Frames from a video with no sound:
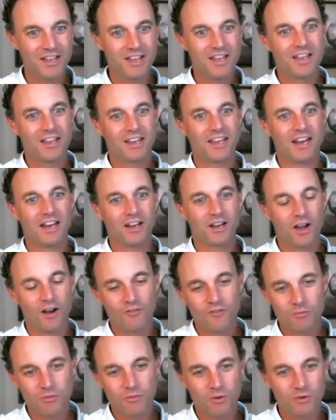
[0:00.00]
getting
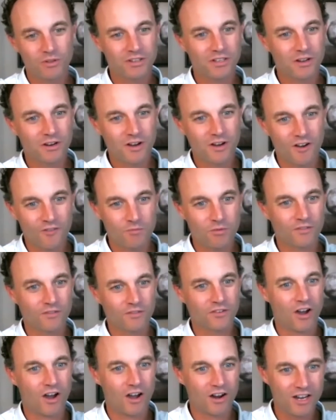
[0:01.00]
comfortable with the uncomfortable of
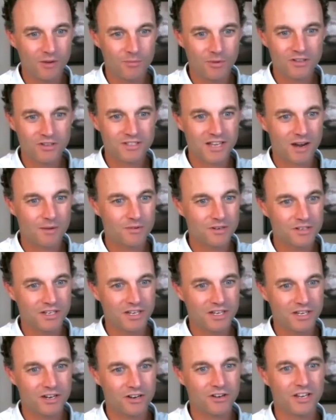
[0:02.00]
talking about
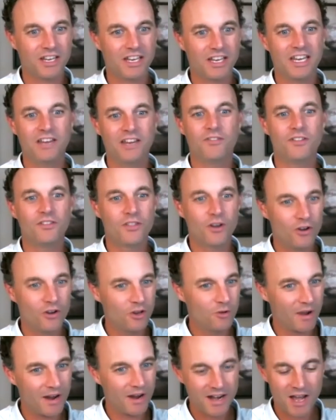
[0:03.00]
cybersecurity, even though you
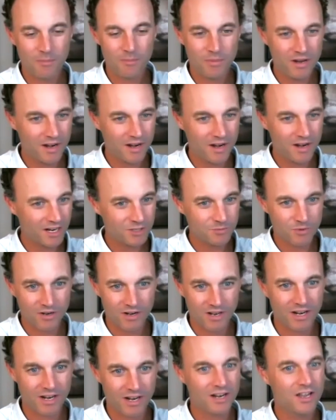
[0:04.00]
might not be an expert
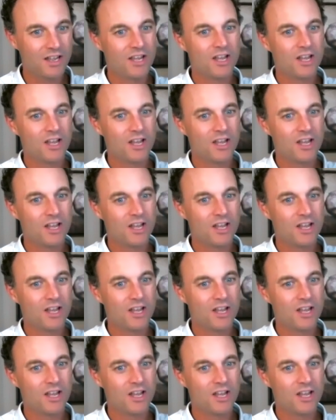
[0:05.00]
in it,